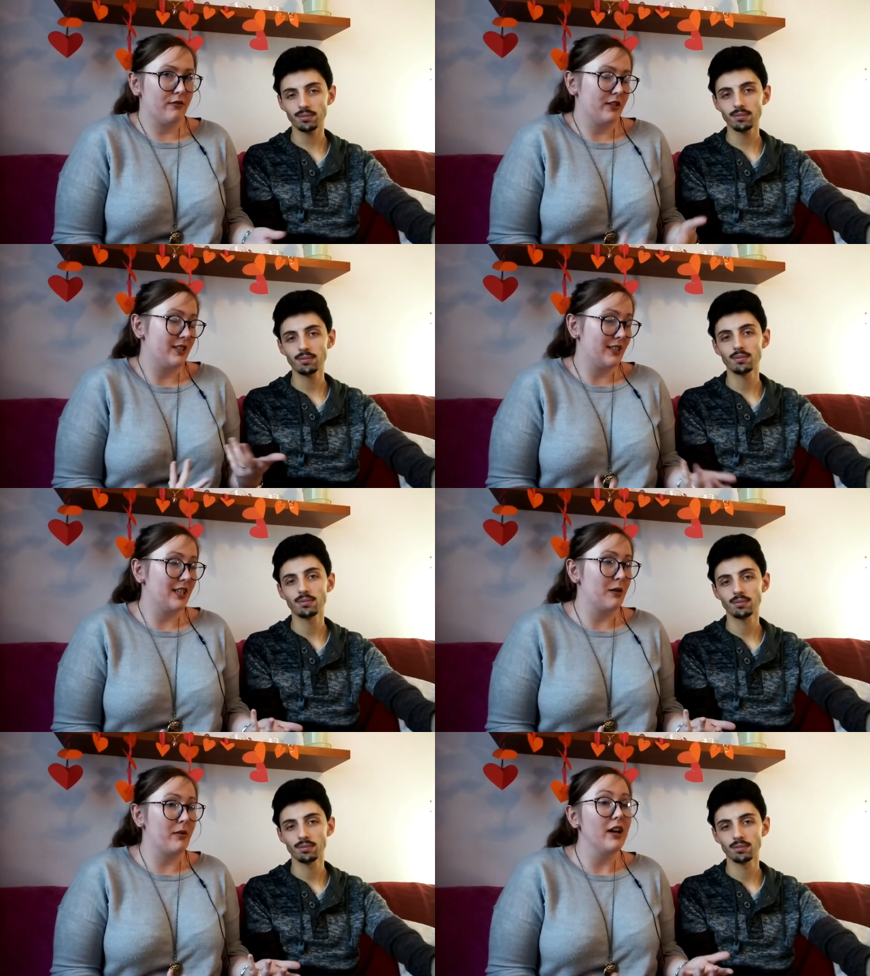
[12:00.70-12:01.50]
Speaker 1: in
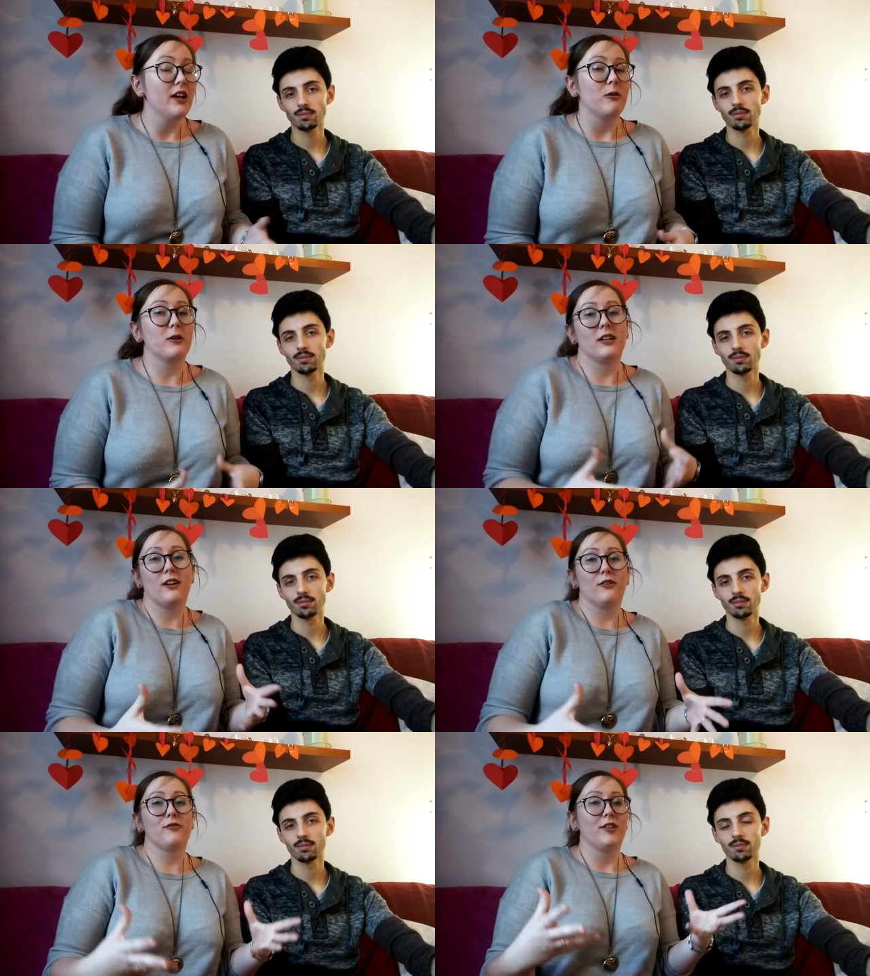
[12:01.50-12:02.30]
cinema, where the
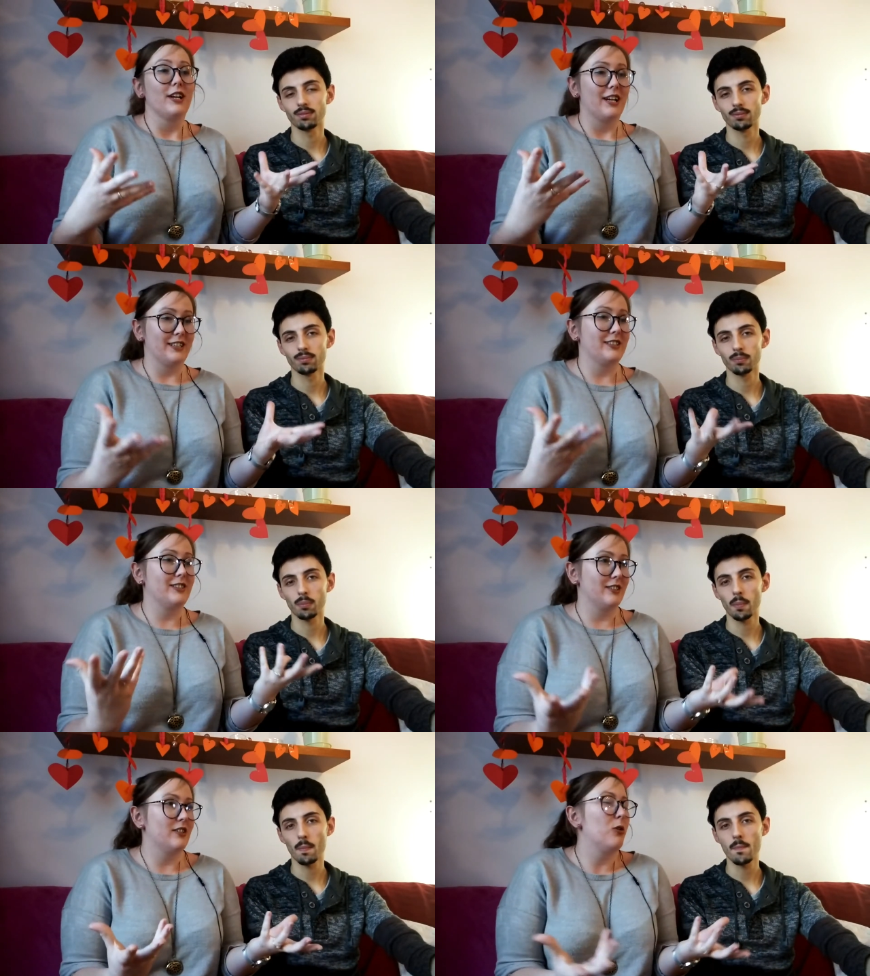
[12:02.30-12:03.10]
love has
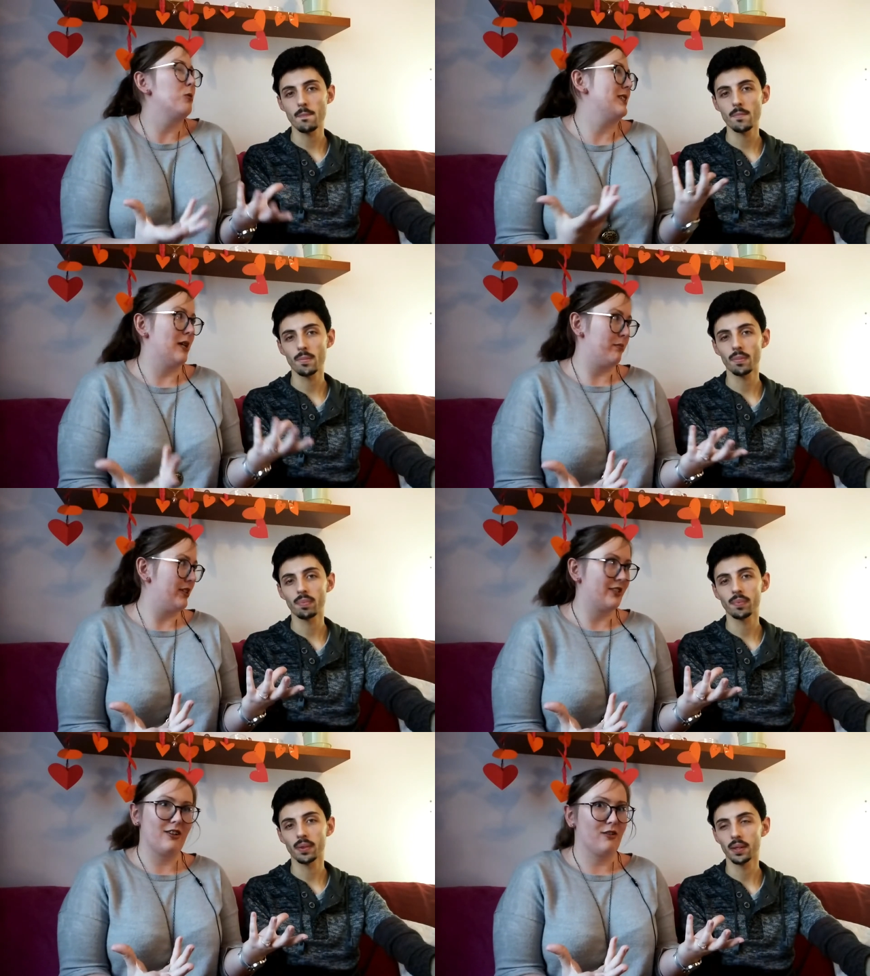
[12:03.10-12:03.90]
this always
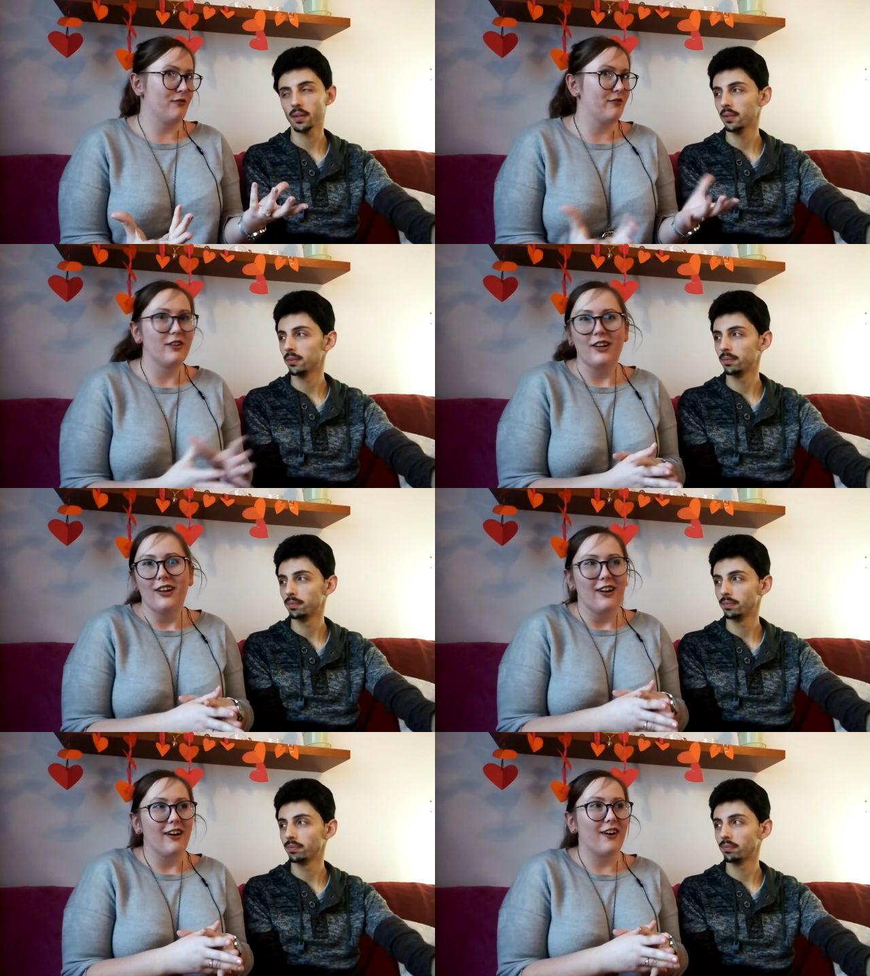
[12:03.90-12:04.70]
appears love.
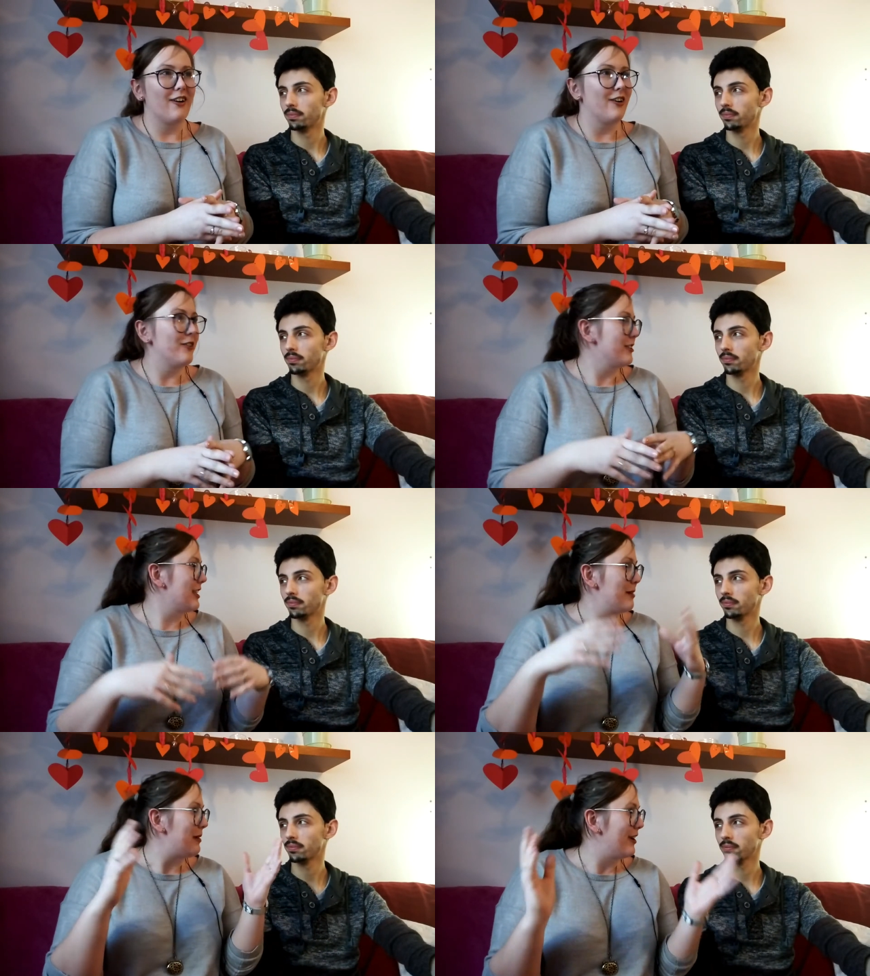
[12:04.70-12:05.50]
Uh, or
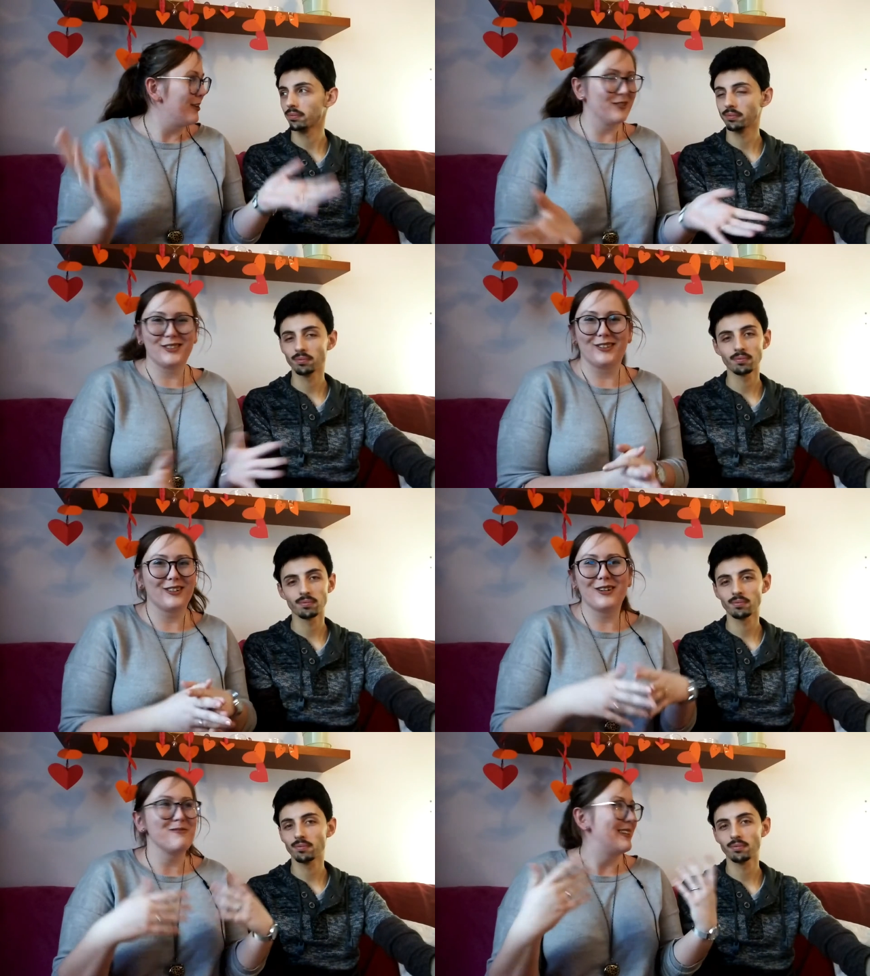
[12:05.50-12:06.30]
drama love or
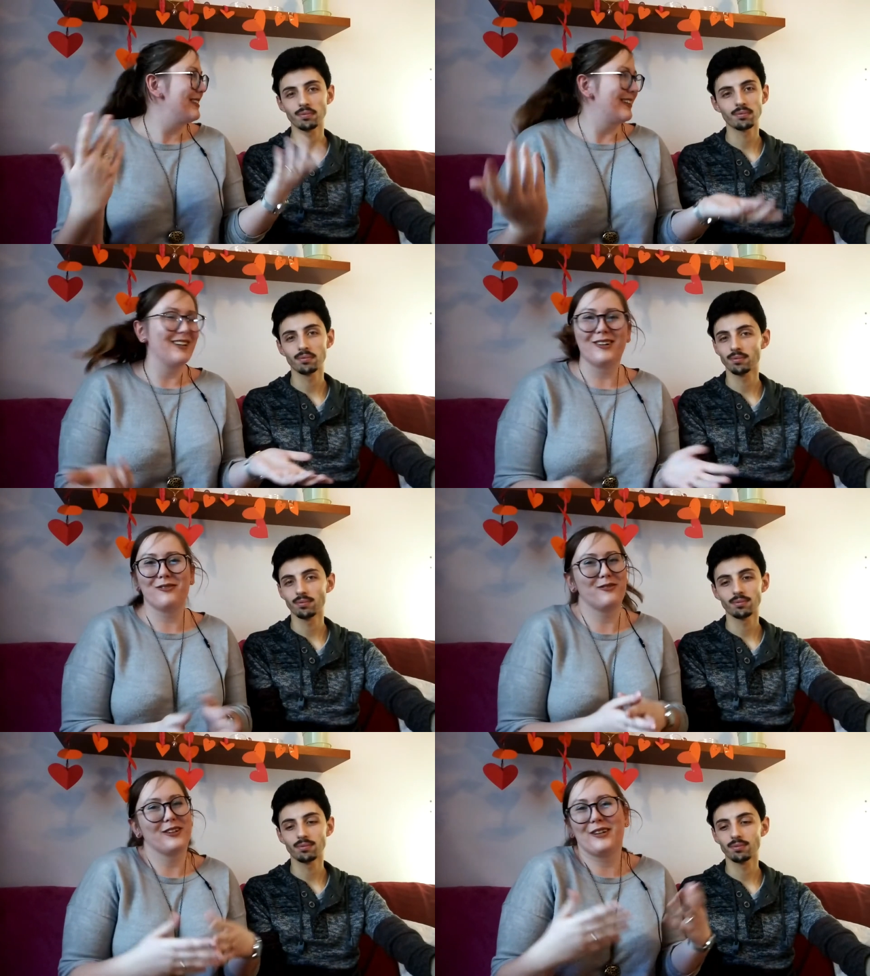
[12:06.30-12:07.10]
romantic love,
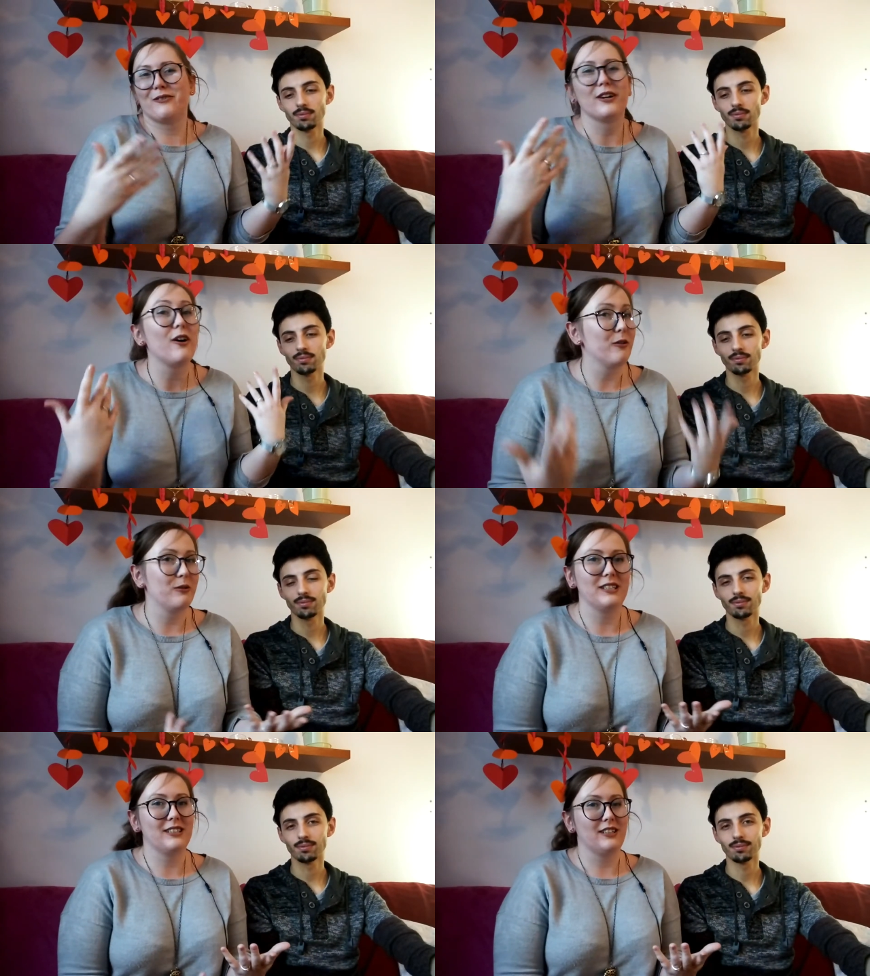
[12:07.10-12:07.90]
whatever
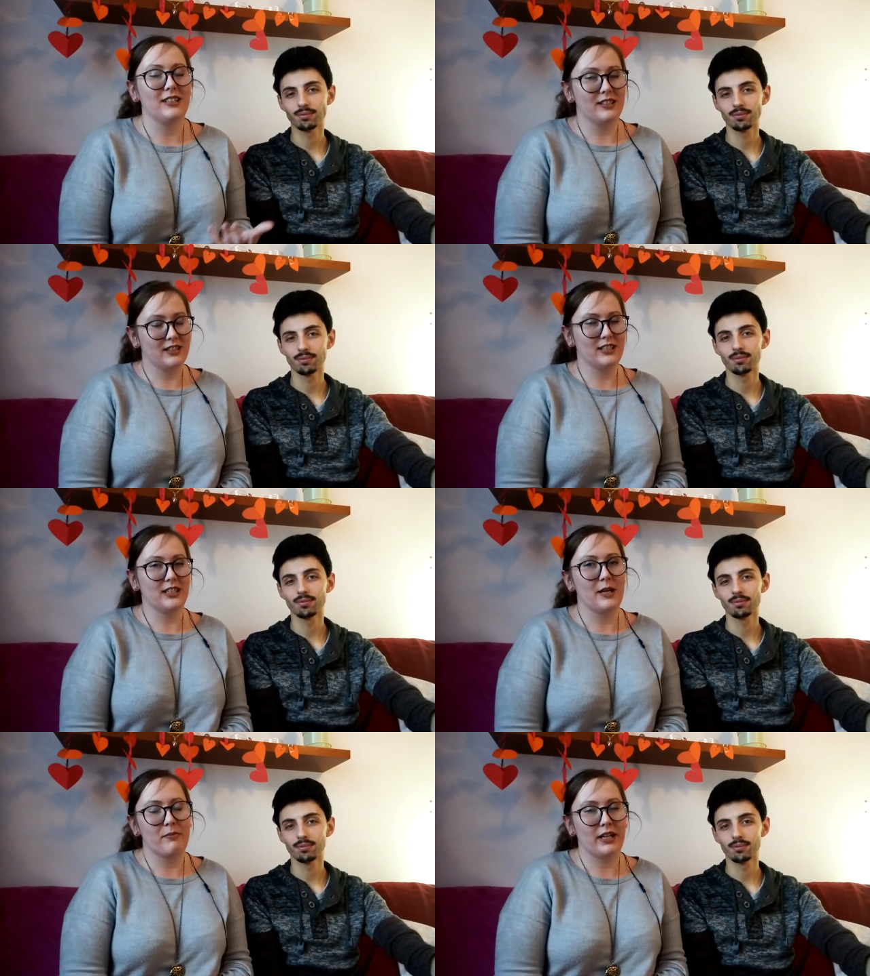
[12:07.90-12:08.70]
always is
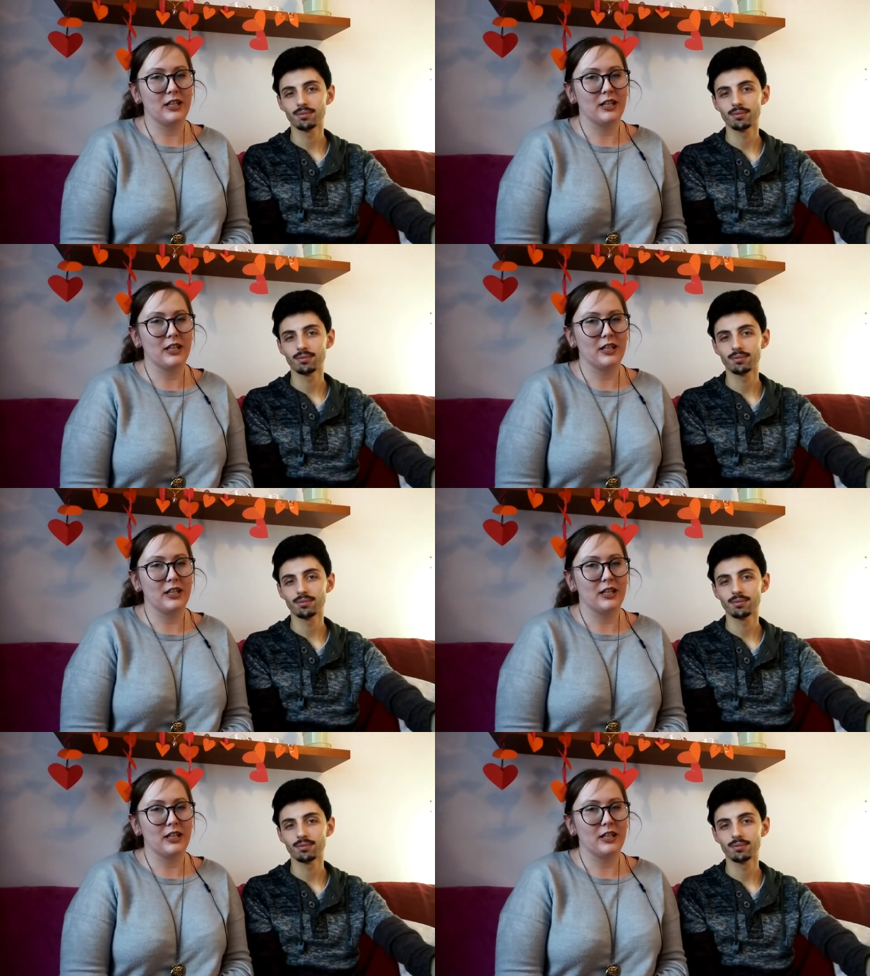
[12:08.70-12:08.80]
the main